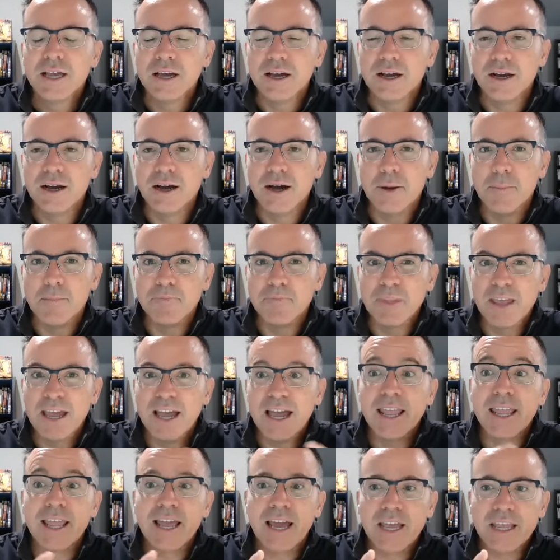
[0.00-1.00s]
um,
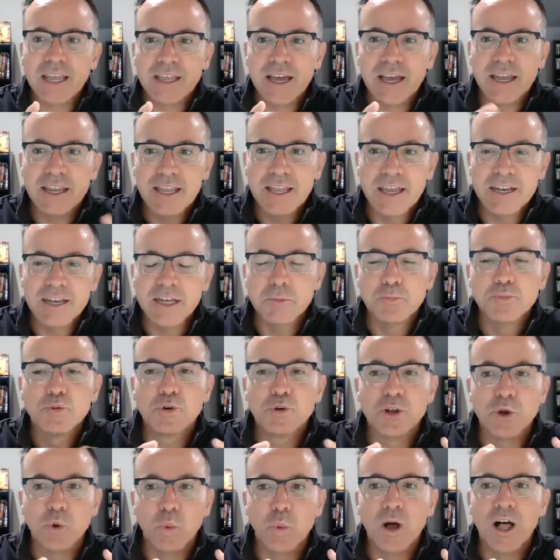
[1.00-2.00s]
I, I, I did
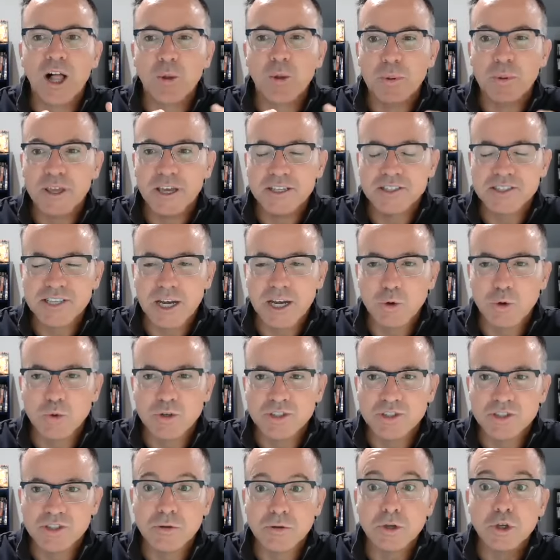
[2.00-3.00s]
pretty well because I
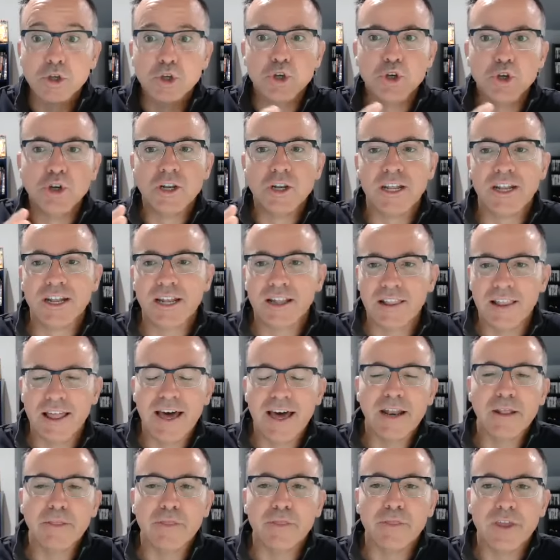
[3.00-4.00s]
was good at a
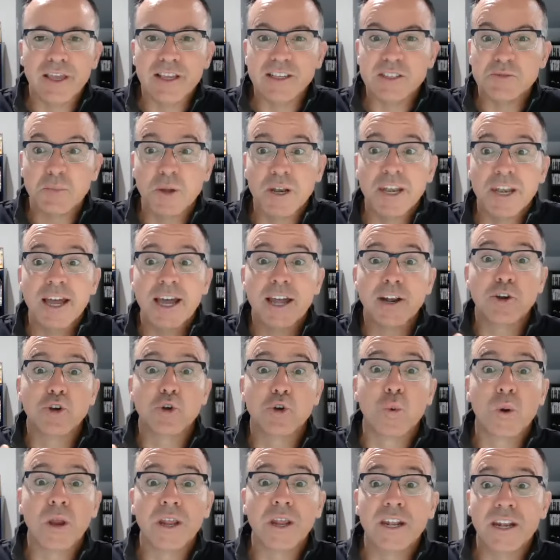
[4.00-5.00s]
lot of things, but not
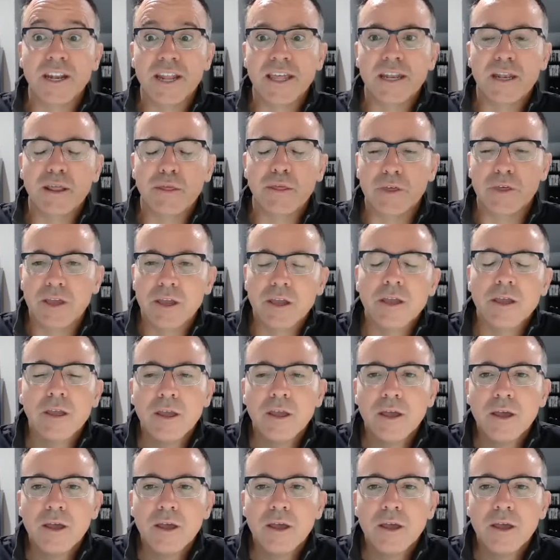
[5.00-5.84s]
great at anything.